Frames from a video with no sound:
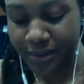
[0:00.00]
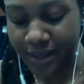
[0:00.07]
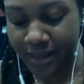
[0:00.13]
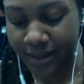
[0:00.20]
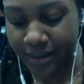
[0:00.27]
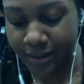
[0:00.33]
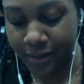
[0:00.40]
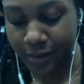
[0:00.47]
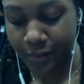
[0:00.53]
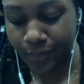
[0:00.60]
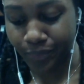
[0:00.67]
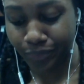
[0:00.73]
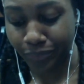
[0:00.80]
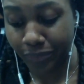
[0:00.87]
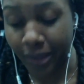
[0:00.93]
that
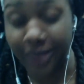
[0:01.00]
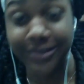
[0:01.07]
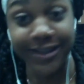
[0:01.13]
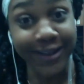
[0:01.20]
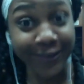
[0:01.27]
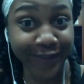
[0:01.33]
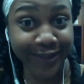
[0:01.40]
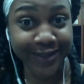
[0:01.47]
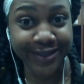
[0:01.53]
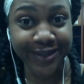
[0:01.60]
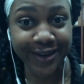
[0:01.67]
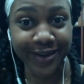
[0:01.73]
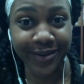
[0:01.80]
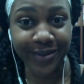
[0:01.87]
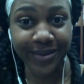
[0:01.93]
dolphins
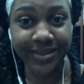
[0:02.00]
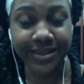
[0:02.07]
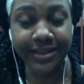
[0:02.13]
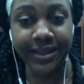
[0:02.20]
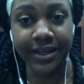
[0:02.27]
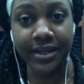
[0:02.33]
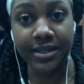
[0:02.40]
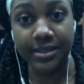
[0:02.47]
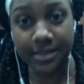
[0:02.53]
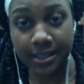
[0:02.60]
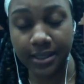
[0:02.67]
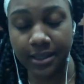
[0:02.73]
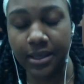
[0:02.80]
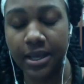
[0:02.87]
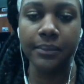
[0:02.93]
start with the letter
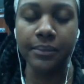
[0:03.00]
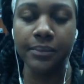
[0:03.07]
D,